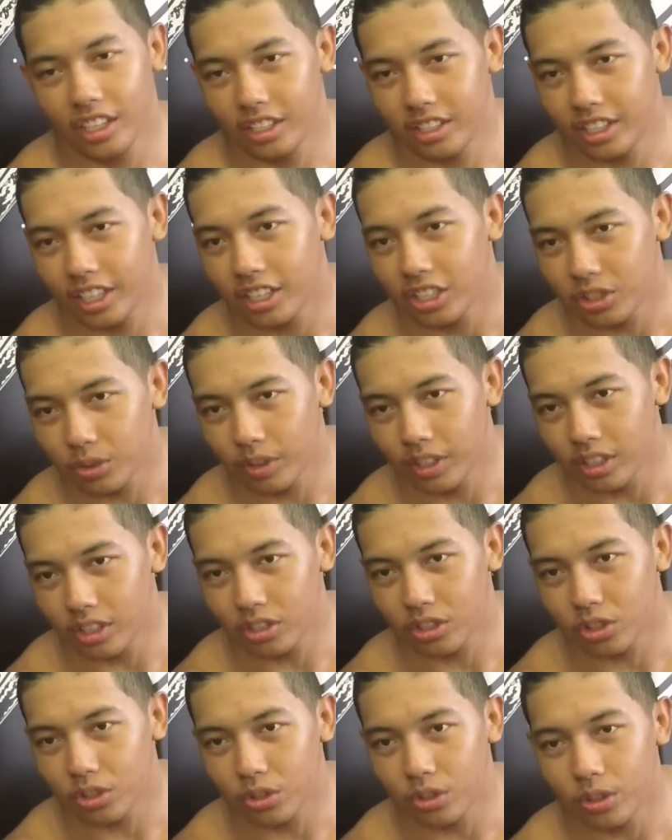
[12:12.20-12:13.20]
it takes away
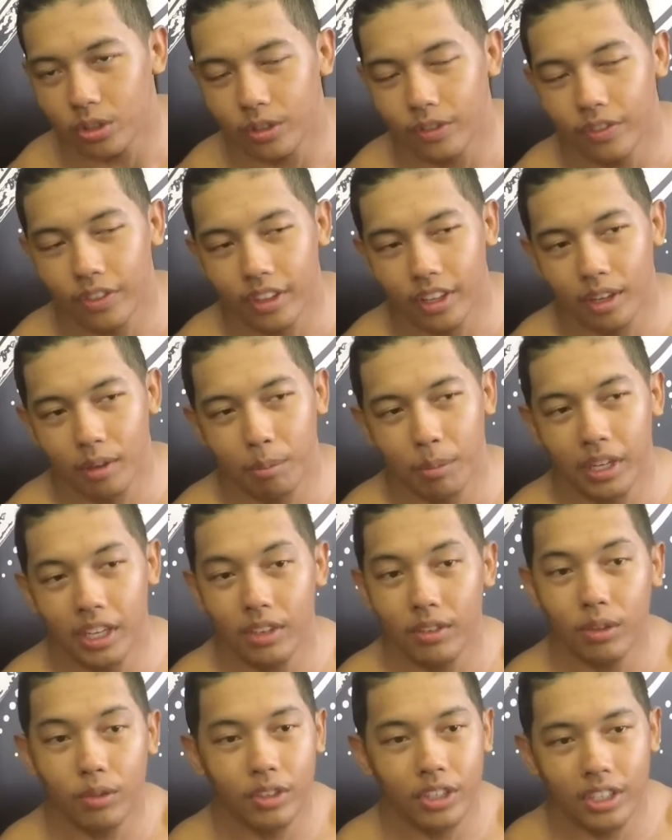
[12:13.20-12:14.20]
the school. But
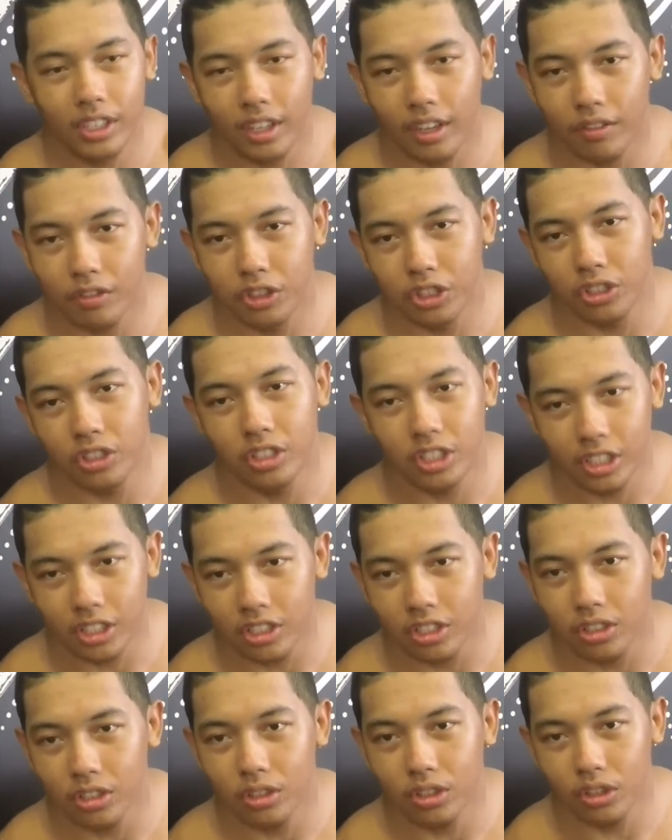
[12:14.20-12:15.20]
even when you have
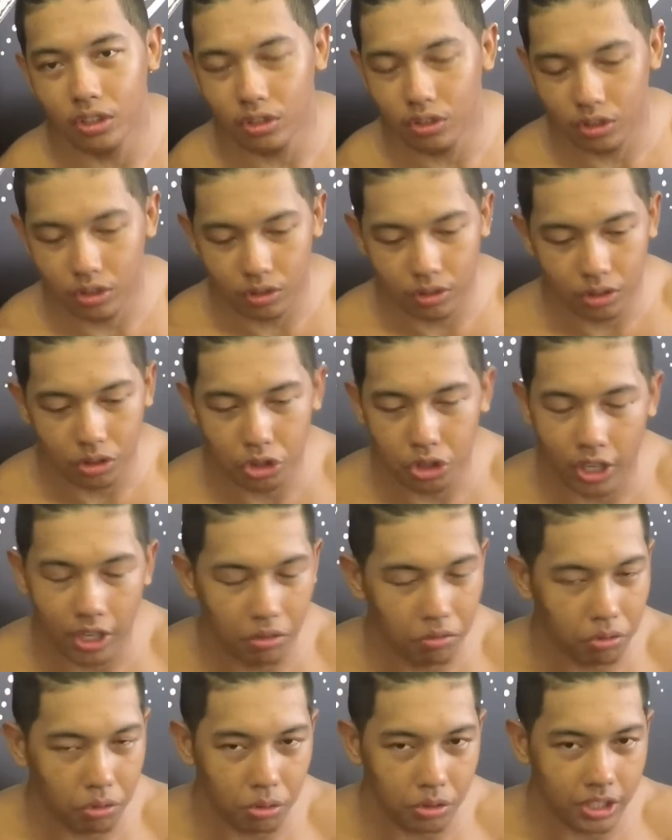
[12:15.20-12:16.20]
Jiu-Jitsu, you
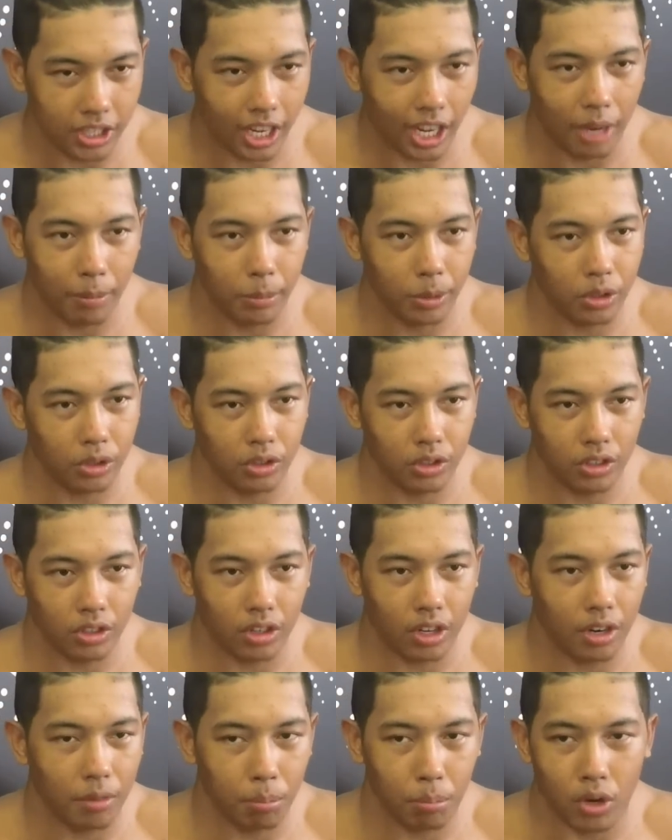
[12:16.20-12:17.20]
train full time,
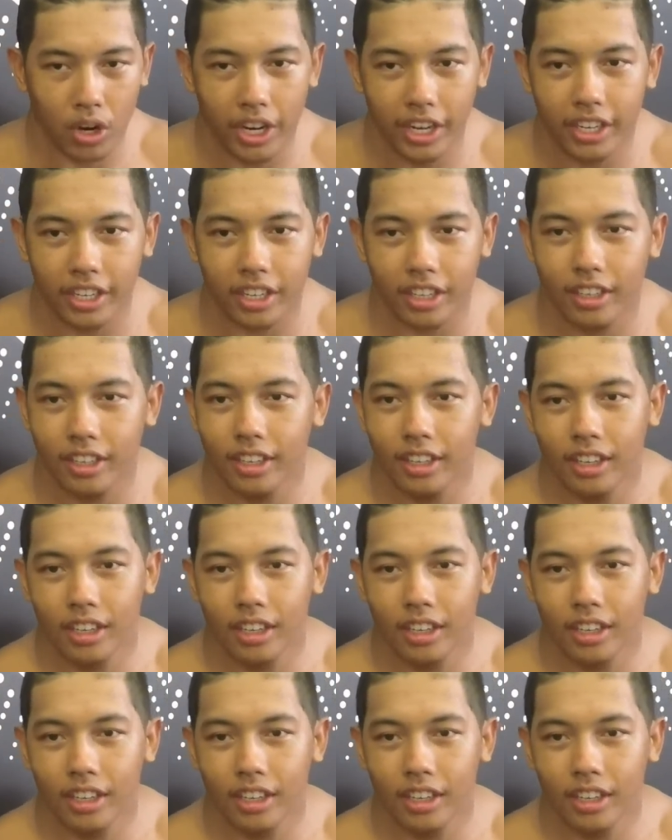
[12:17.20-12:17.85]
you're on break